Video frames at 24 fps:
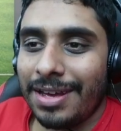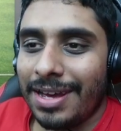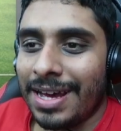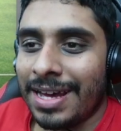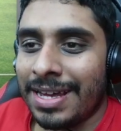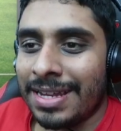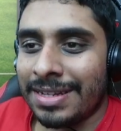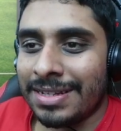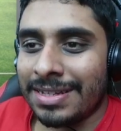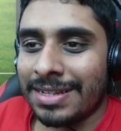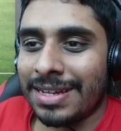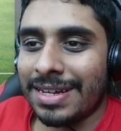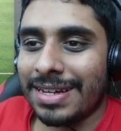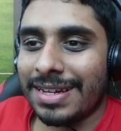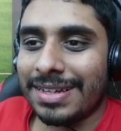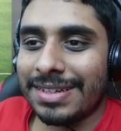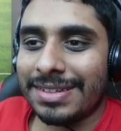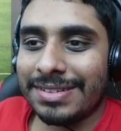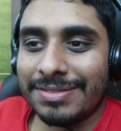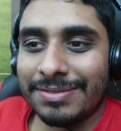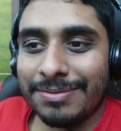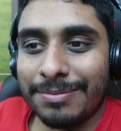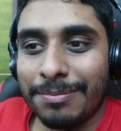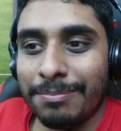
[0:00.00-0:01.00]
And
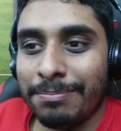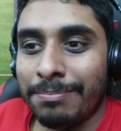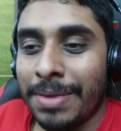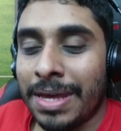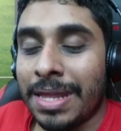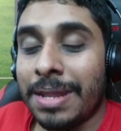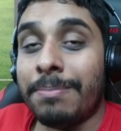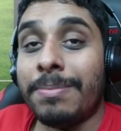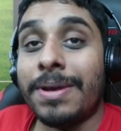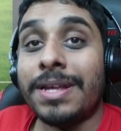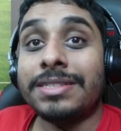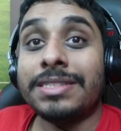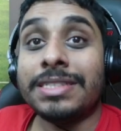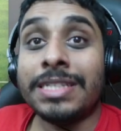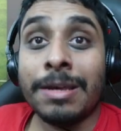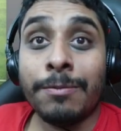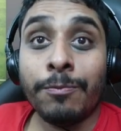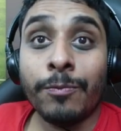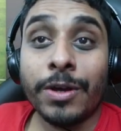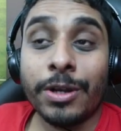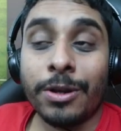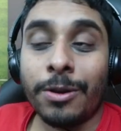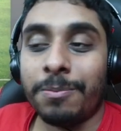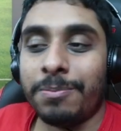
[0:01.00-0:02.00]
may the best
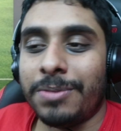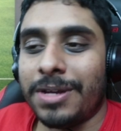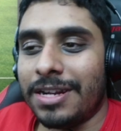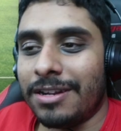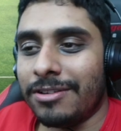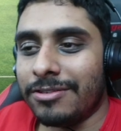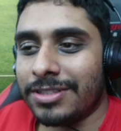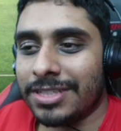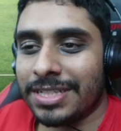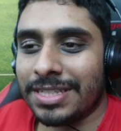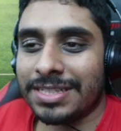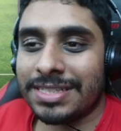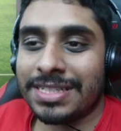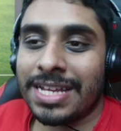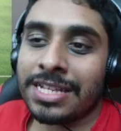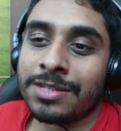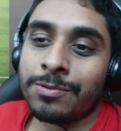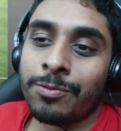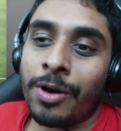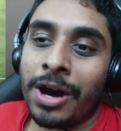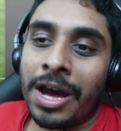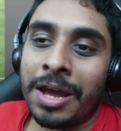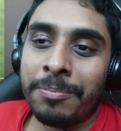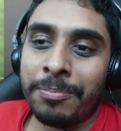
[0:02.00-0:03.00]
team win on penalties.
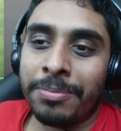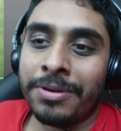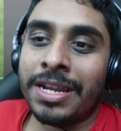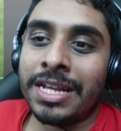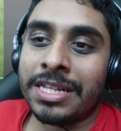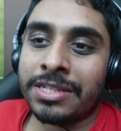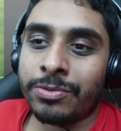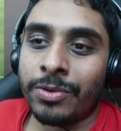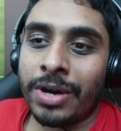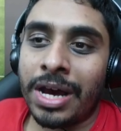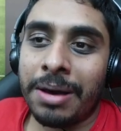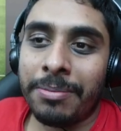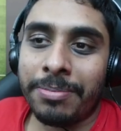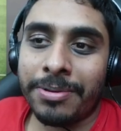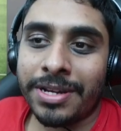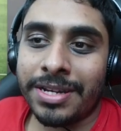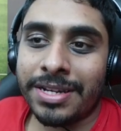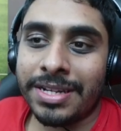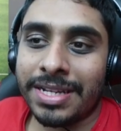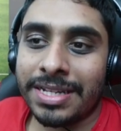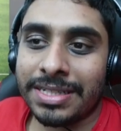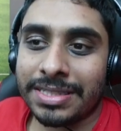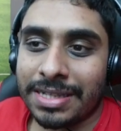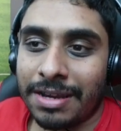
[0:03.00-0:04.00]
That's what I predict will
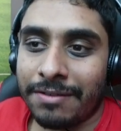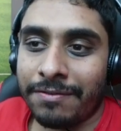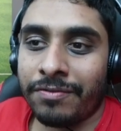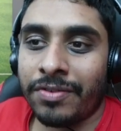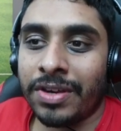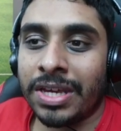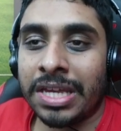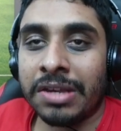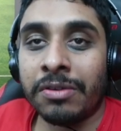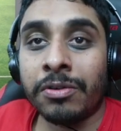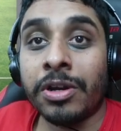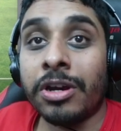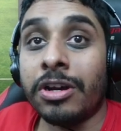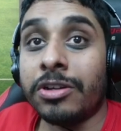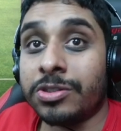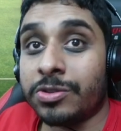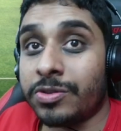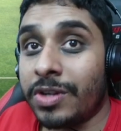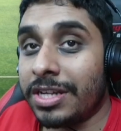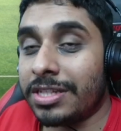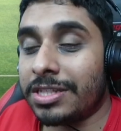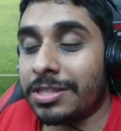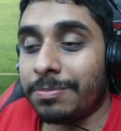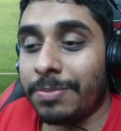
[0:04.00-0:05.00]
happen in this. I think it'll go
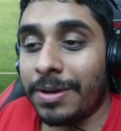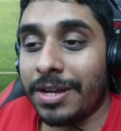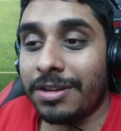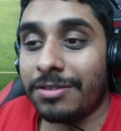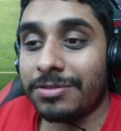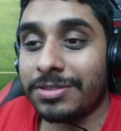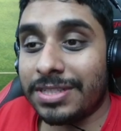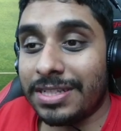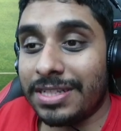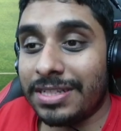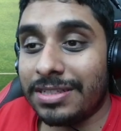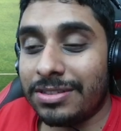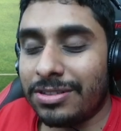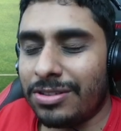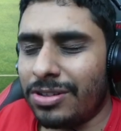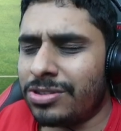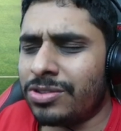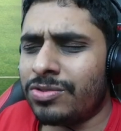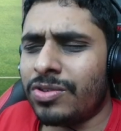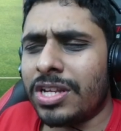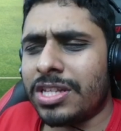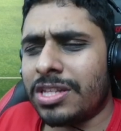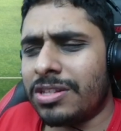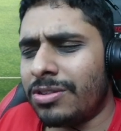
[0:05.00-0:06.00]
straight to penalties.
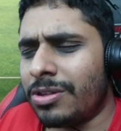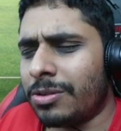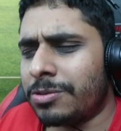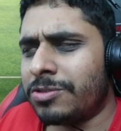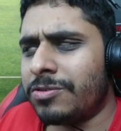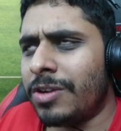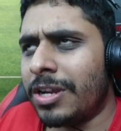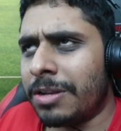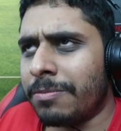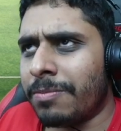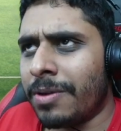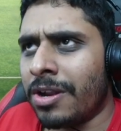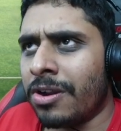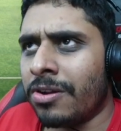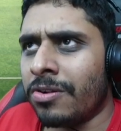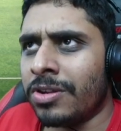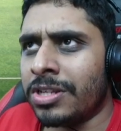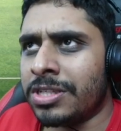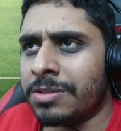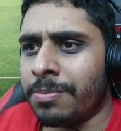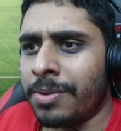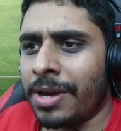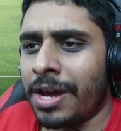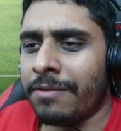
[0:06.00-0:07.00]
Not straight to
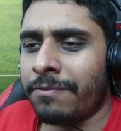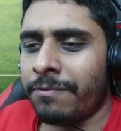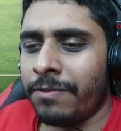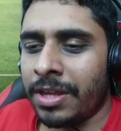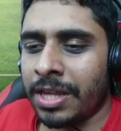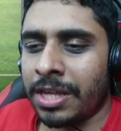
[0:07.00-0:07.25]
penalties. But I